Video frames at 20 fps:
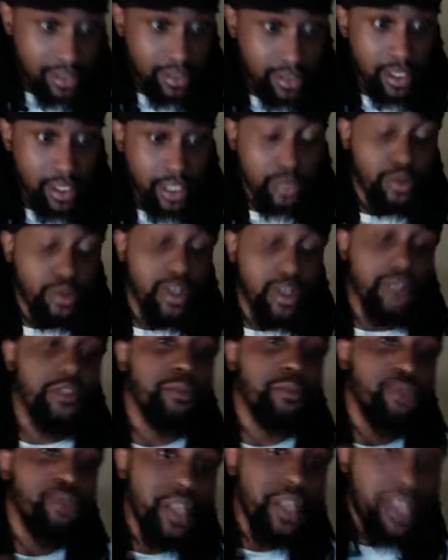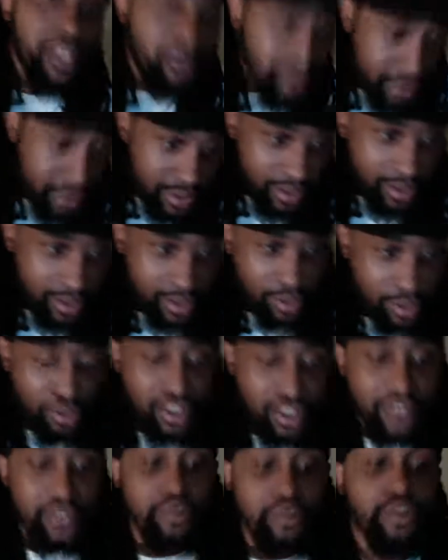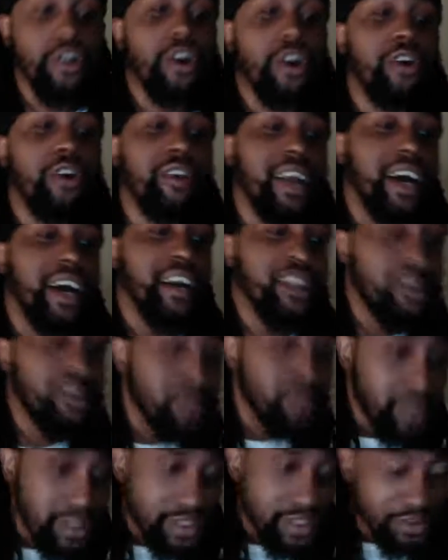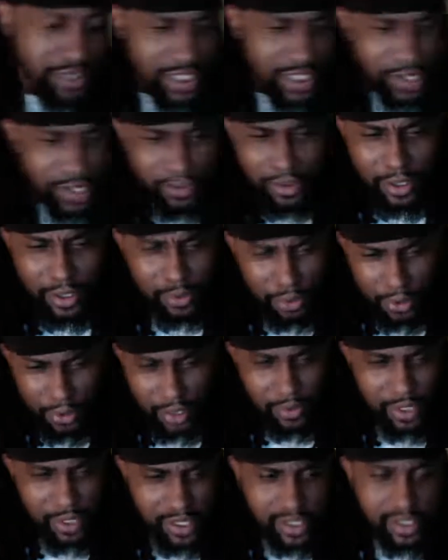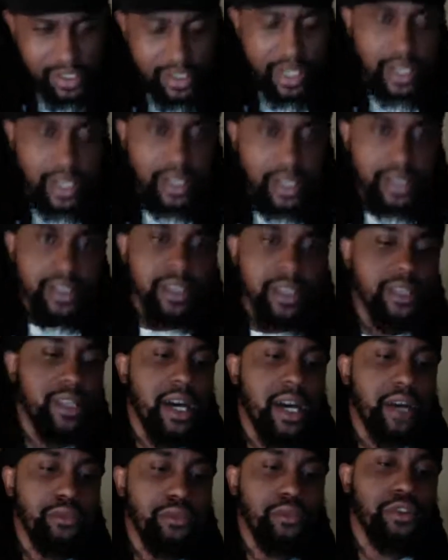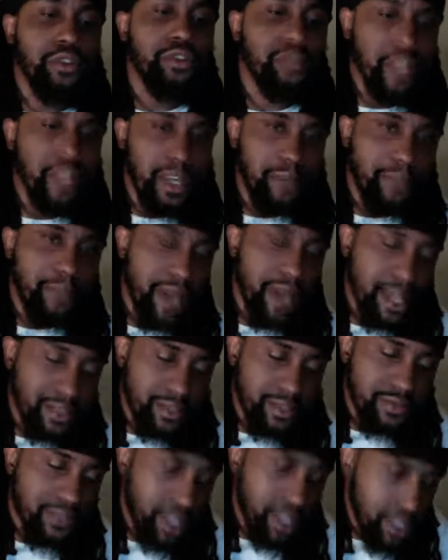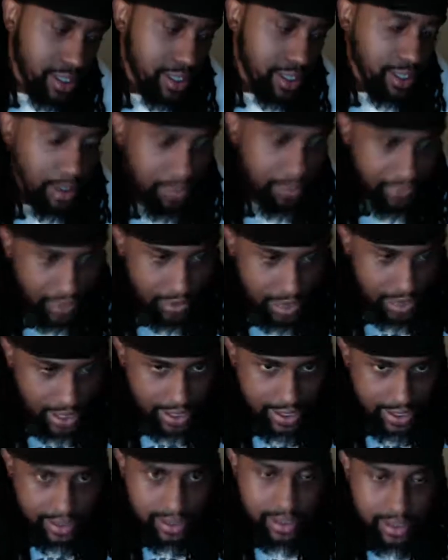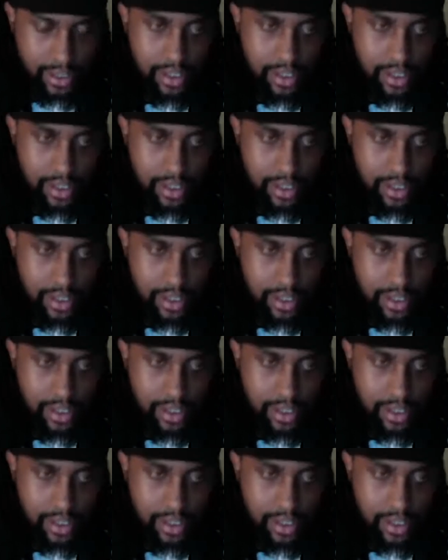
You give them your ebook. You give them your online course. You see where I'm going with this? This is how you create passive income flow, guys.